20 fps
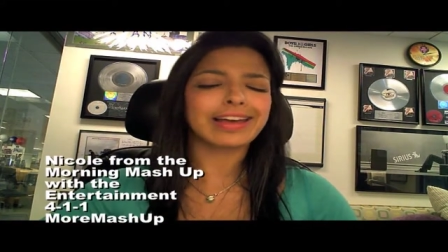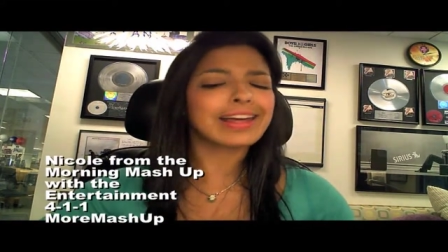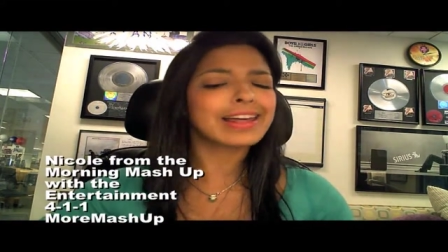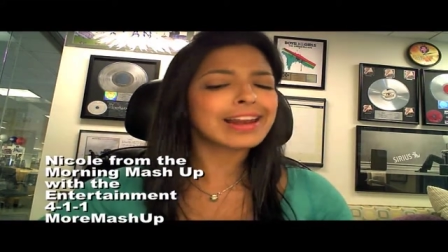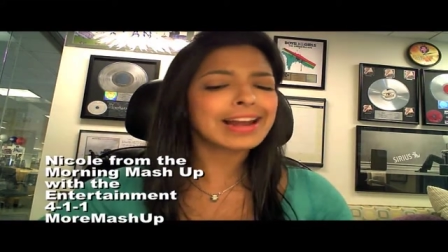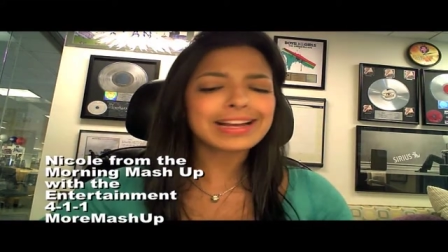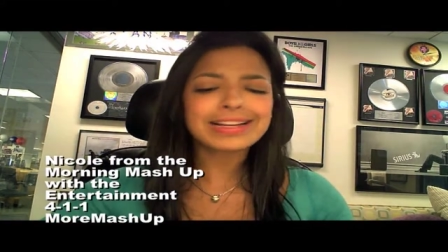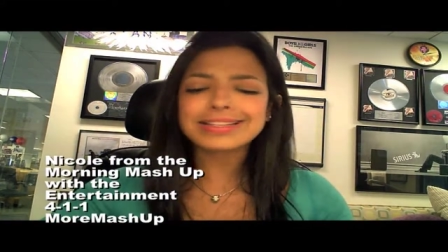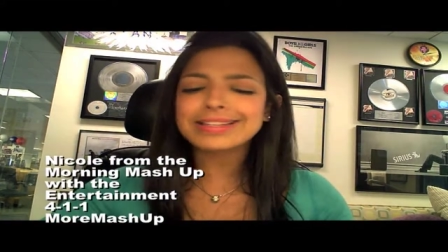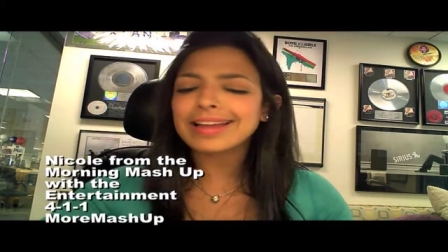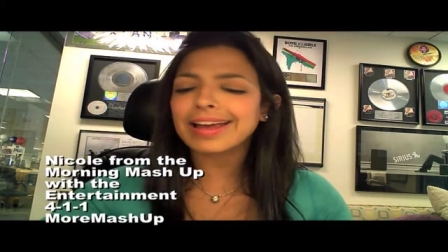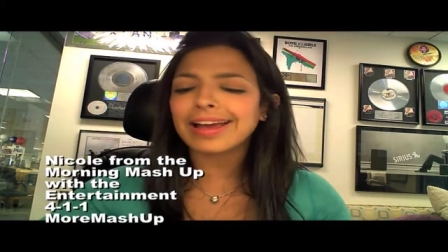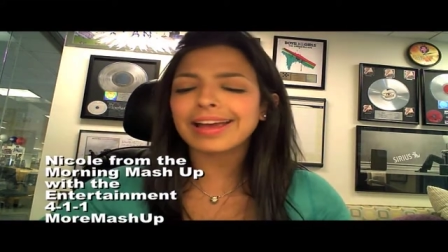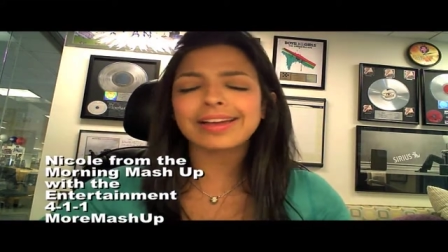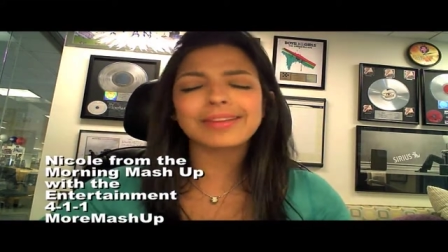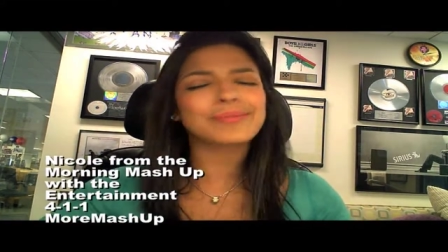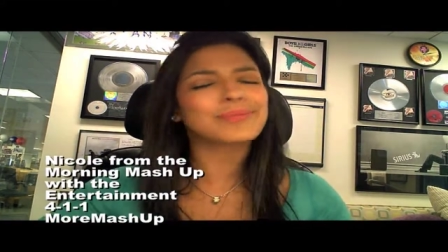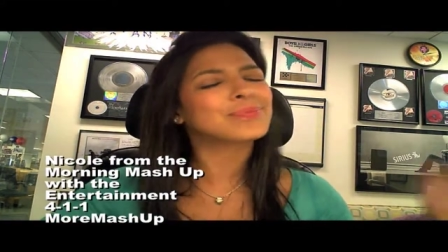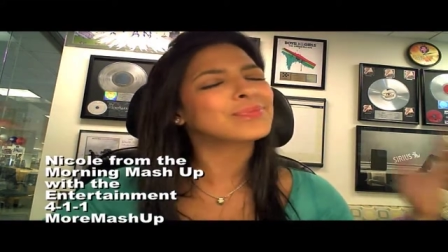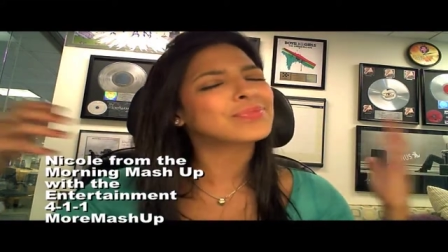And I
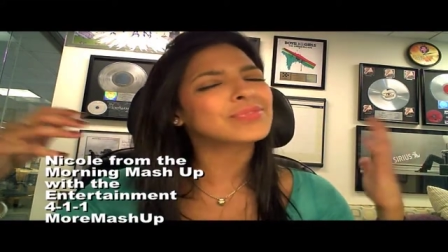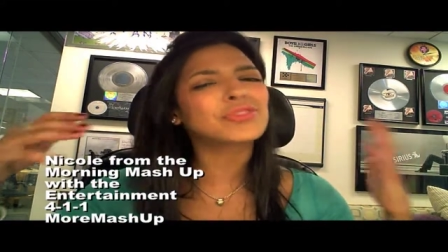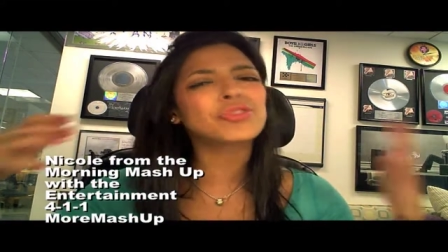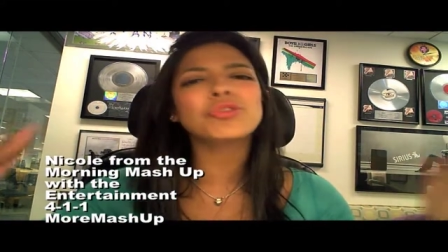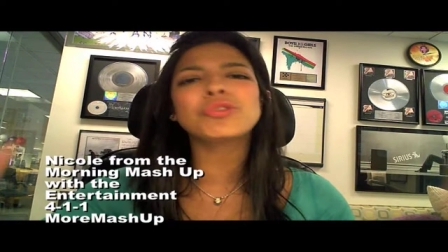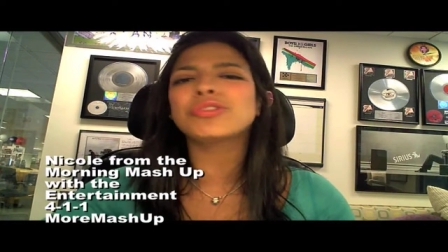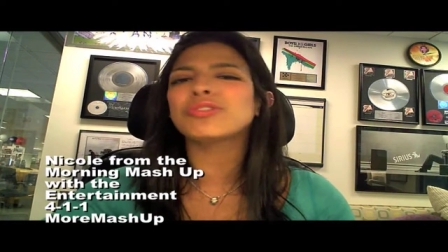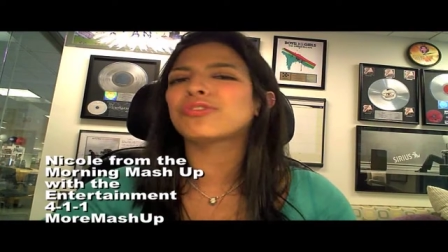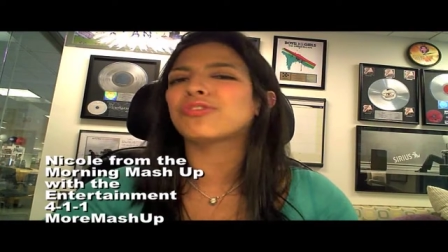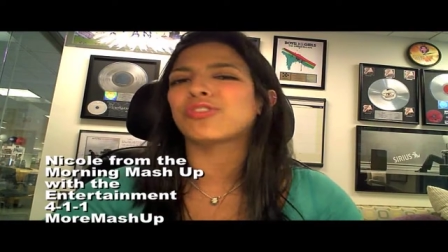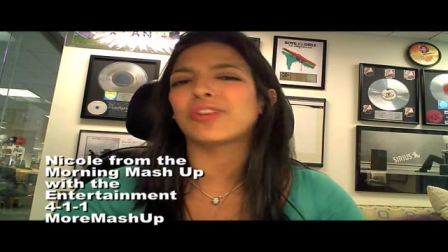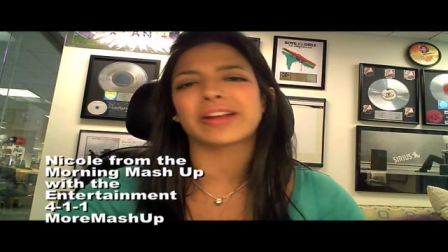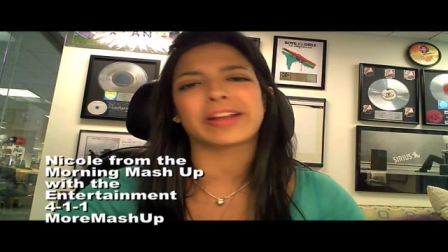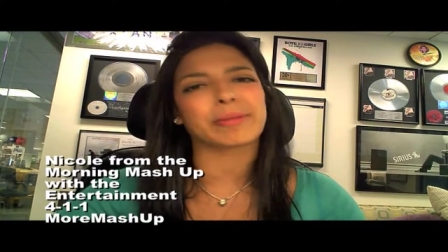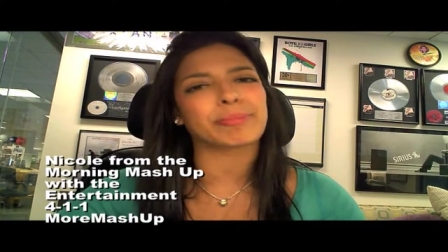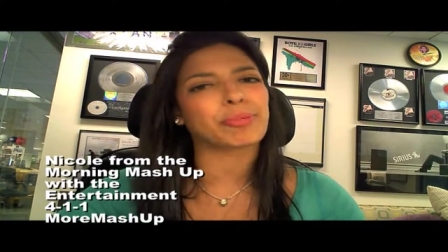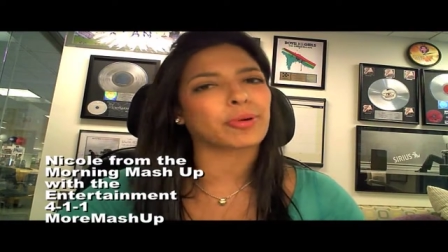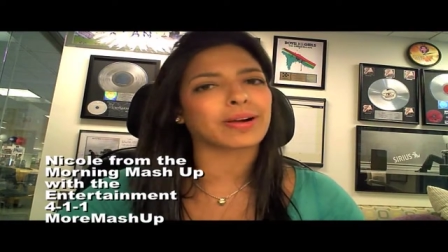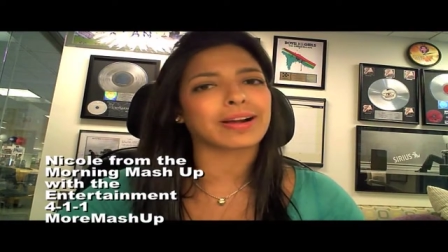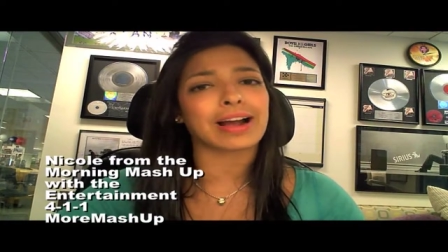say, do the freaking
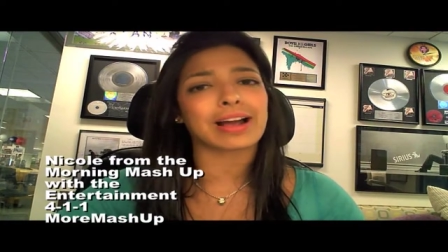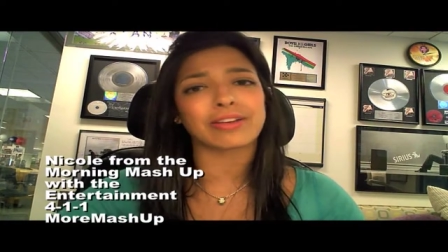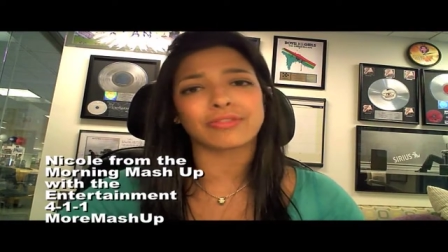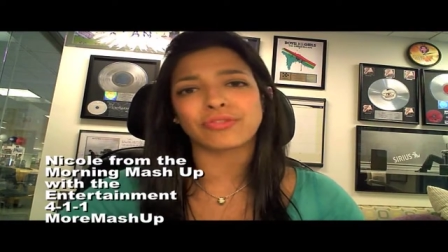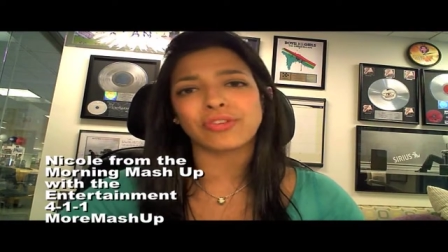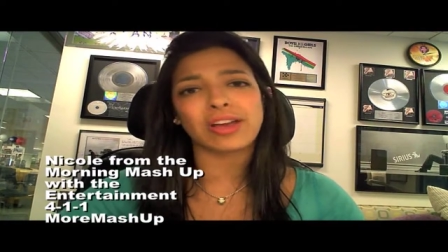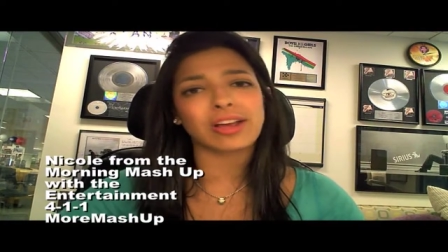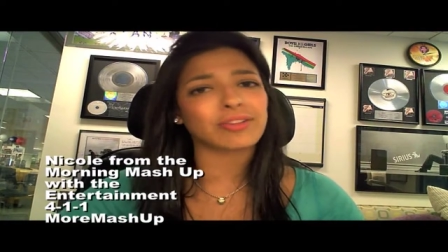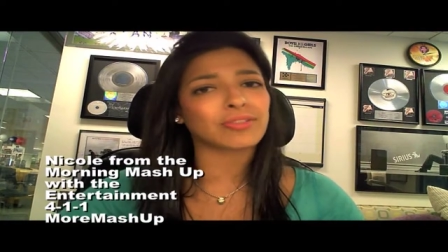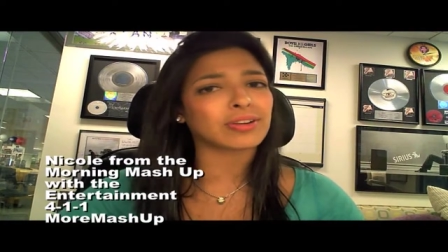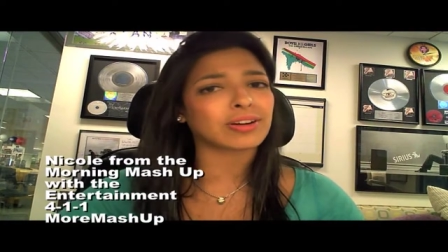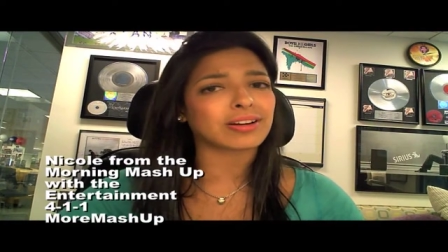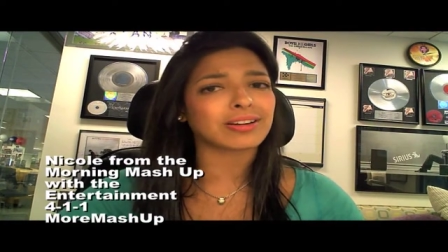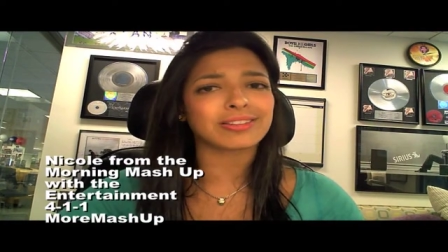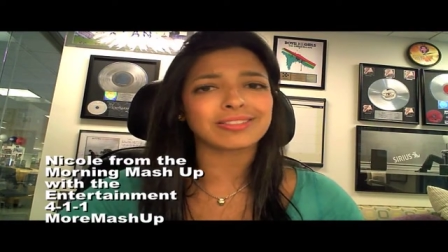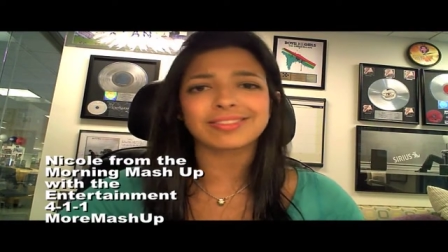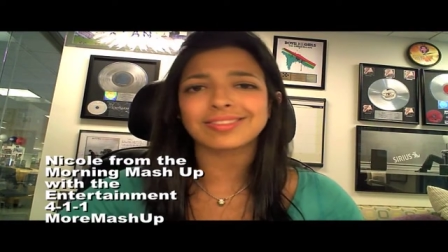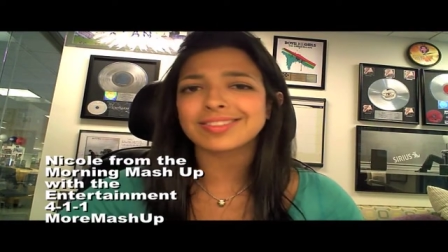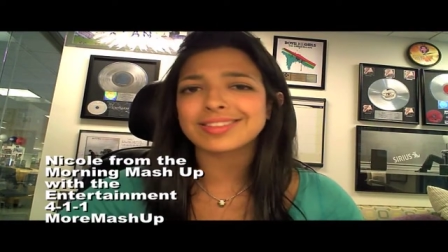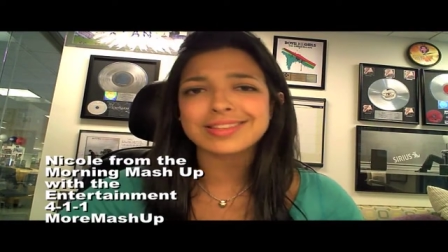poor guy a favor.
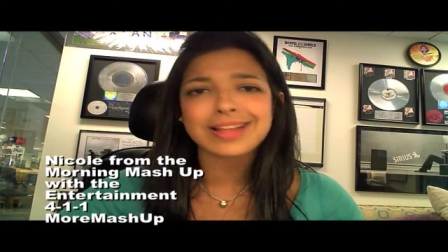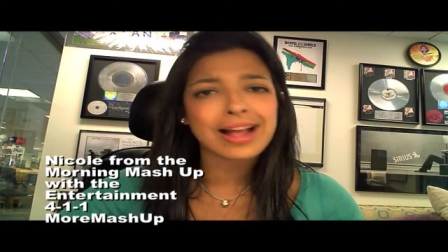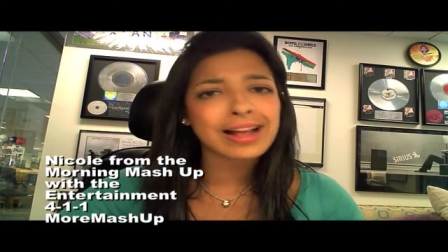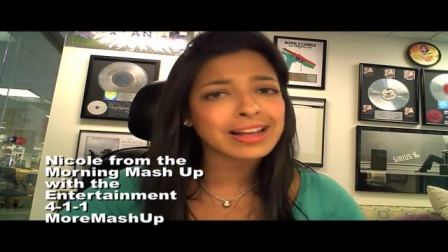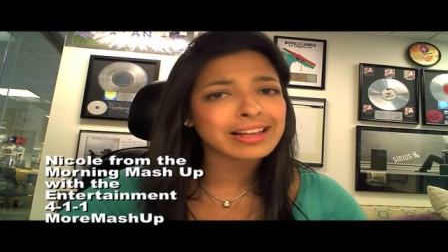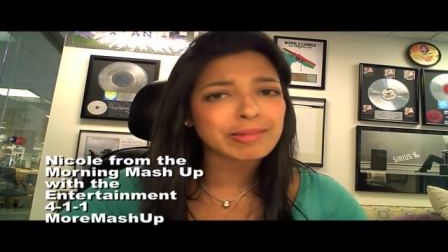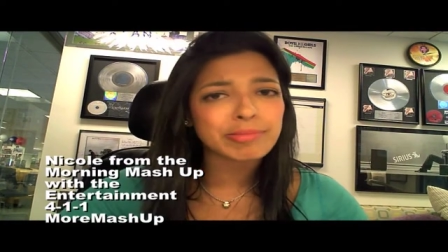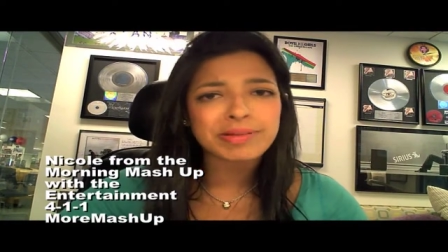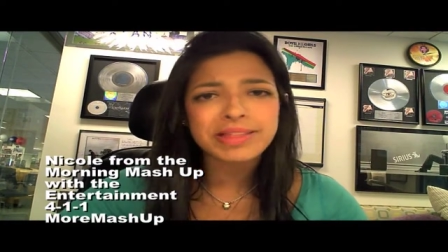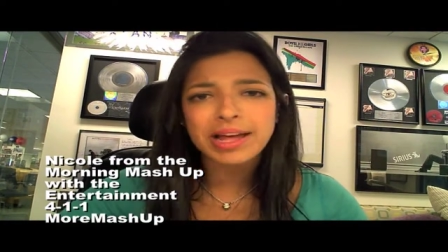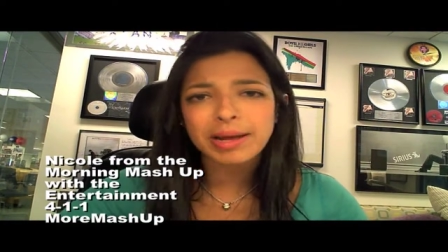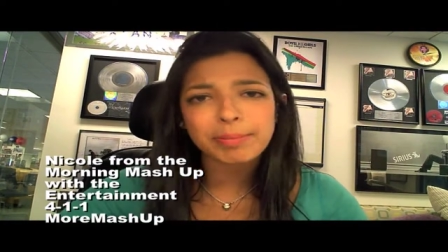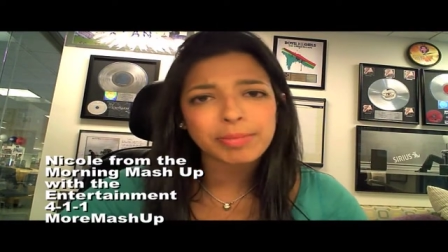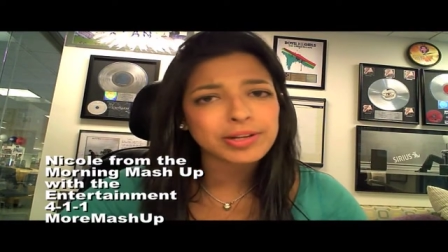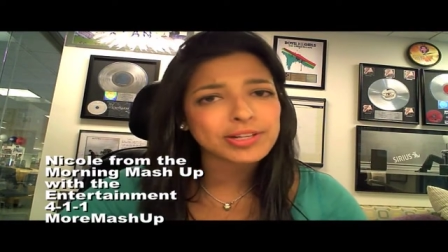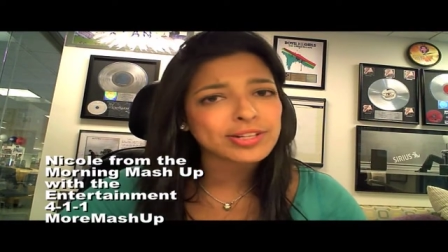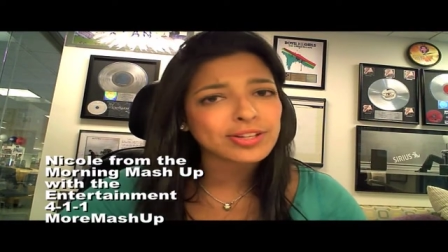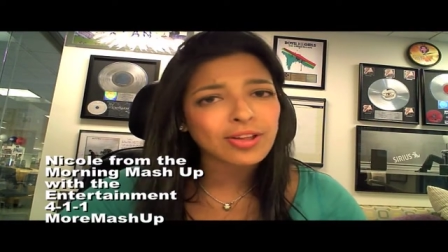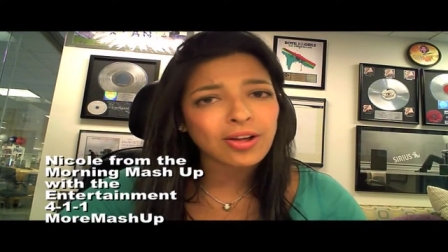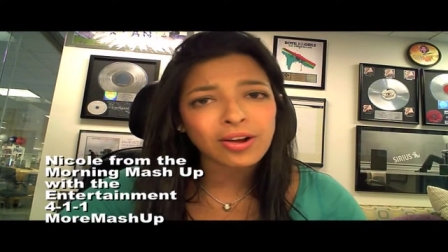It's not going to be that
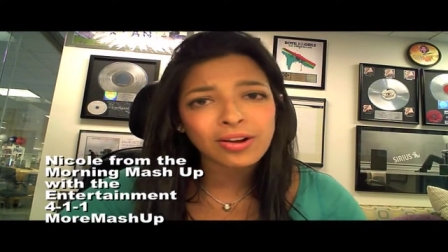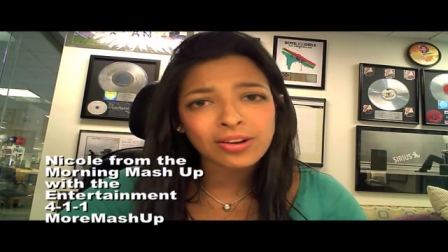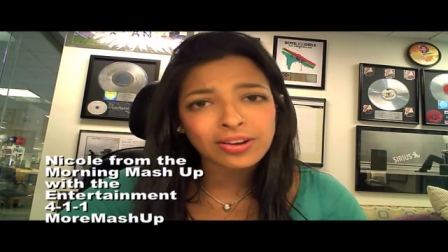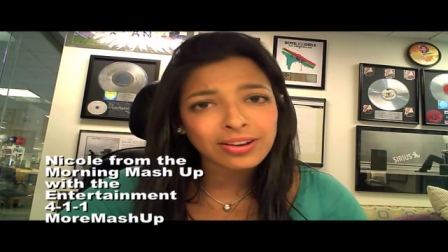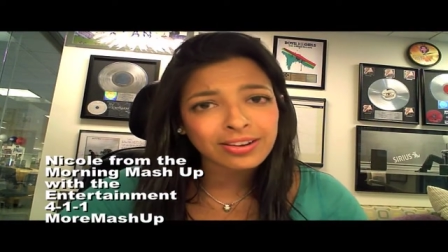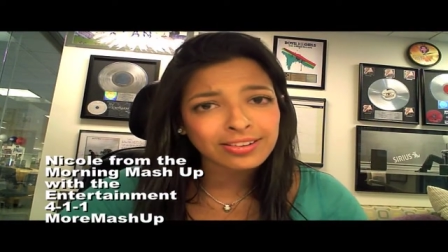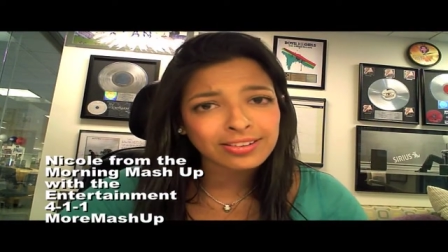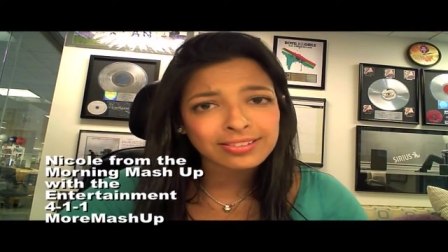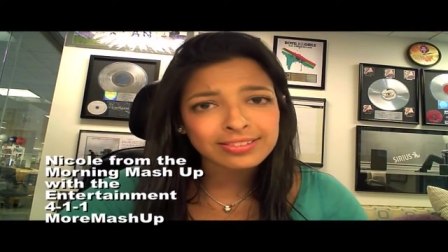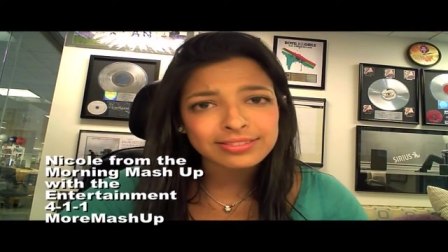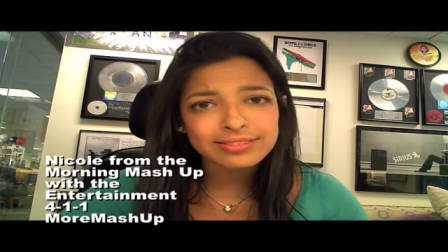much longer.